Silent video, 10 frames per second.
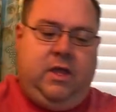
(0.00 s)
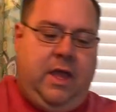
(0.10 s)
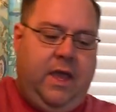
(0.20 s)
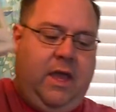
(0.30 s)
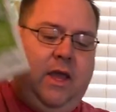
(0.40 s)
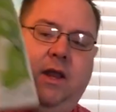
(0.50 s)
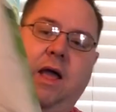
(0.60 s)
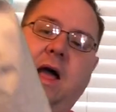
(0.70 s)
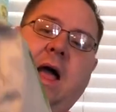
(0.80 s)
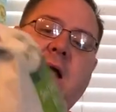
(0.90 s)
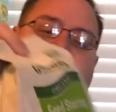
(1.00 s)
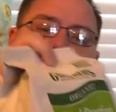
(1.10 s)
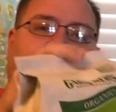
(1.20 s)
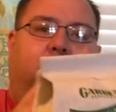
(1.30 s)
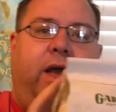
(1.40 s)
And I
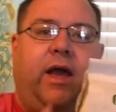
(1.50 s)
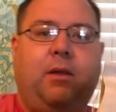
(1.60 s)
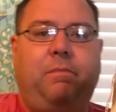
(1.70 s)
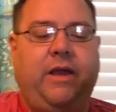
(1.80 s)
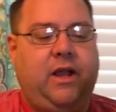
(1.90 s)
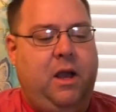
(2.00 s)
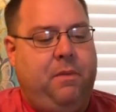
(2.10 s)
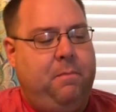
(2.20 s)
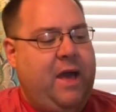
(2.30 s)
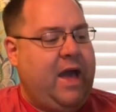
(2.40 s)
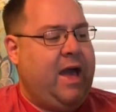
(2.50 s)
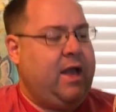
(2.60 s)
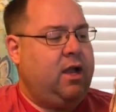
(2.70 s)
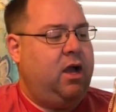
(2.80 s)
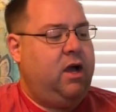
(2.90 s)
did go ahead and pick up a
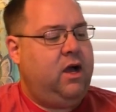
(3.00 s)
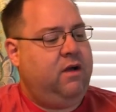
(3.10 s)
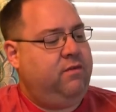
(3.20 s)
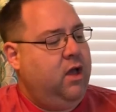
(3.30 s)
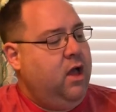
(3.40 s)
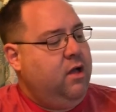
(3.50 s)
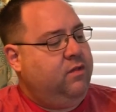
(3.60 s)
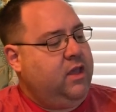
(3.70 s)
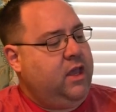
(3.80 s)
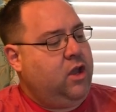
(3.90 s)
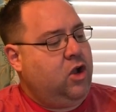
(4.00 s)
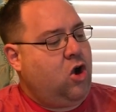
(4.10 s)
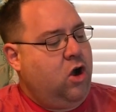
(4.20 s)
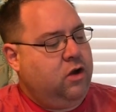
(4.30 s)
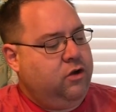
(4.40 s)
bag of the
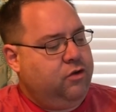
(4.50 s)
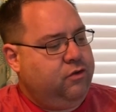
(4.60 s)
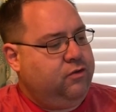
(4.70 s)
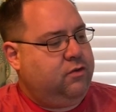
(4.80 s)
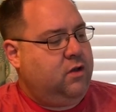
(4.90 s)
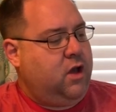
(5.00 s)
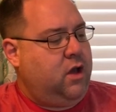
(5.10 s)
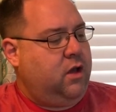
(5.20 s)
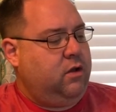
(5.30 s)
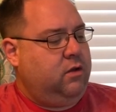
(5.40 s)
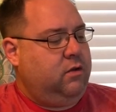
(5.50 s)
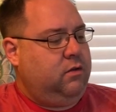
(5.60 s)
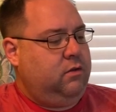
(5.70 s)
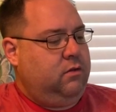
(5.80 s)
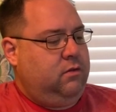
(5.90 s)
Gardener's uh,
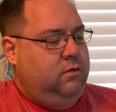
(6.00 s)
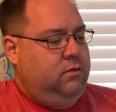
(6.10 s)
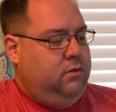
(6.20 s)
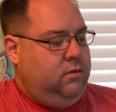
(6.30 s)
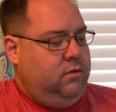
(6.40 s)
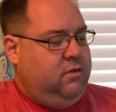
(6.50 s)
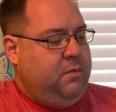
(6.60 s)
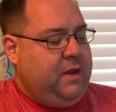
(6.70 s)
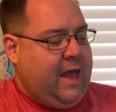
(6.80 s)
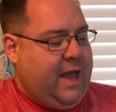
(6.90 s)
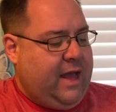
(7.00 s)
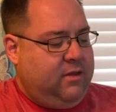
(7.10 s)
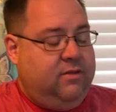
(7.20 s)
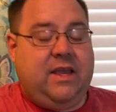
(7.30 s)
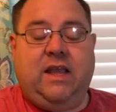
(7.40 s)
Supply
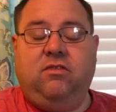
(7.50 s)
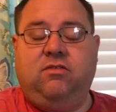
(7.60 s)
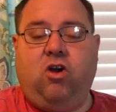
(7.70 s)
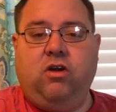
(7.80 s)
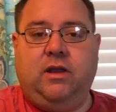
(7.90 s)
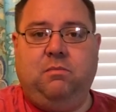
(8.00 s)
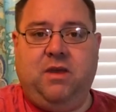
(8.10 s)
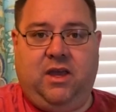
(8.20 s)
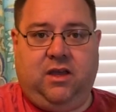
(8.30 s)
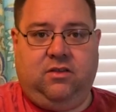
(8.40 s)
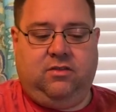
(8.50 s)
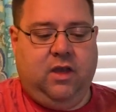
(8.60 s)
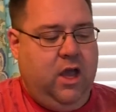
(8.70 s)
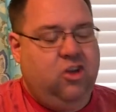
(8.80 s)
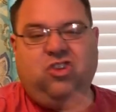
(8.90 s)
Seed Starting Mix
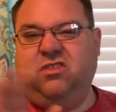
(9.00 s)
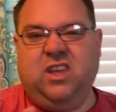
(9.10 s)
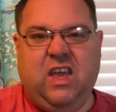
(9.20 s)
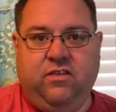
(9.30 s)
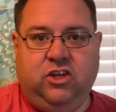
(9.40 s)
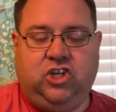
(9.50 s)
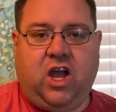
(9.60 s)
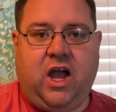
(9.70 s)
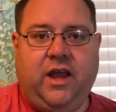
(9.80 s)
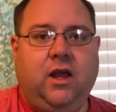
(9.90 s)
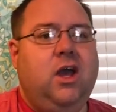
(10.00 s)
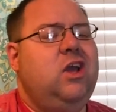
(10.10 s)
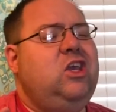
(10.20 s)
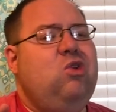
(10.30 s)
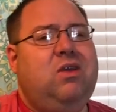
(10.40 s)
just to give it a shot.
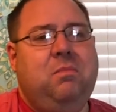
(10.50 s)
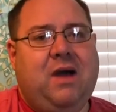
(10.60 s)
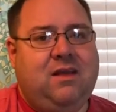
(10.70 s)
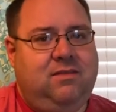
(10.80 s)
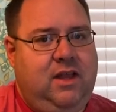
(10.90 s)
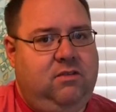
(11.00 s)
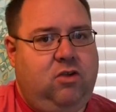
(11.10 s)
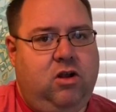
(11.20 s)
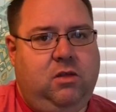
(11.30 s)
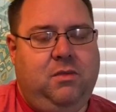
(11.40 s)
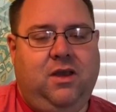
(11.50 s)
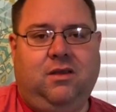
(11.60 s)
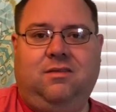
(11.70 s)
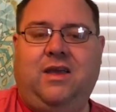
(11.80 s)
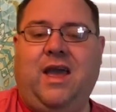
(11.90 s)
You can buy seed starting
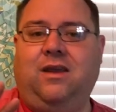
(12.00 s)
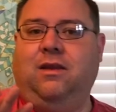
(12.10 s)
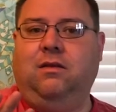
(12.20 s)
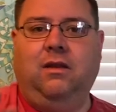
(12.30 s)
mix at